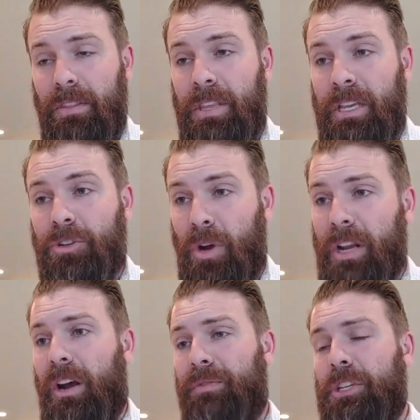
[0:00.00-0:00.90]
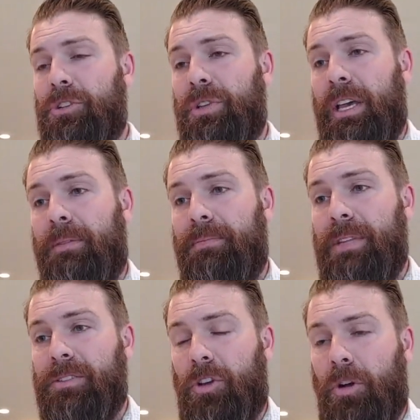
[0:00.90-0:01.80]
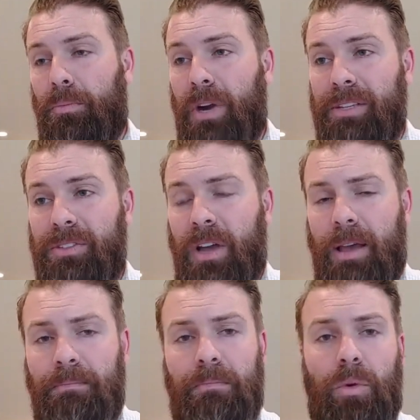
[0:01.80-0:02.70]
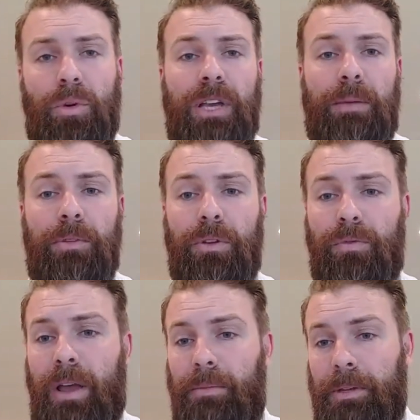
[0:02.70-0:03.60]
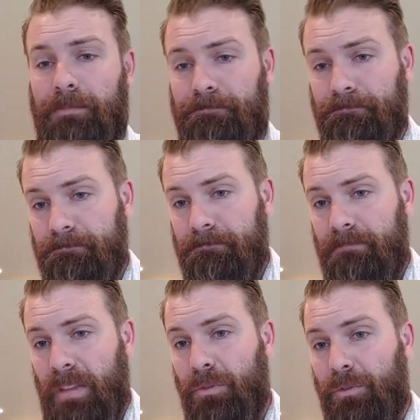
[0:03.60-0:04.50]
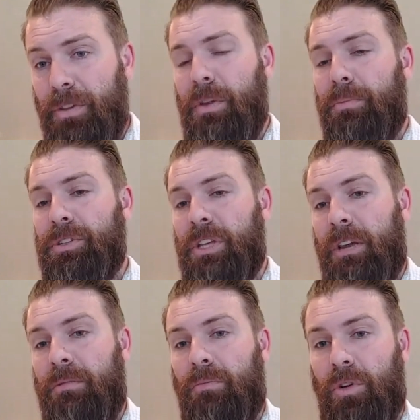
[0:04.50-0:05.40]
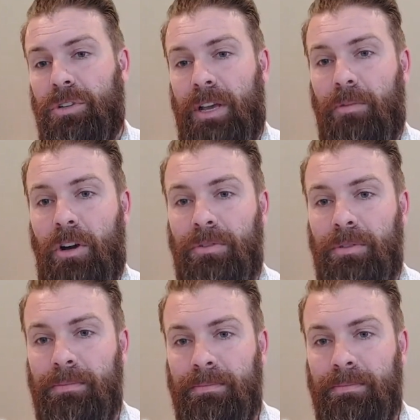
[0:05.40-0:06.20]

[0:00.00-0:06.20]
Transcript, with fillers: The trade off that you get is a compressed time, more time with your family, 50% more time off.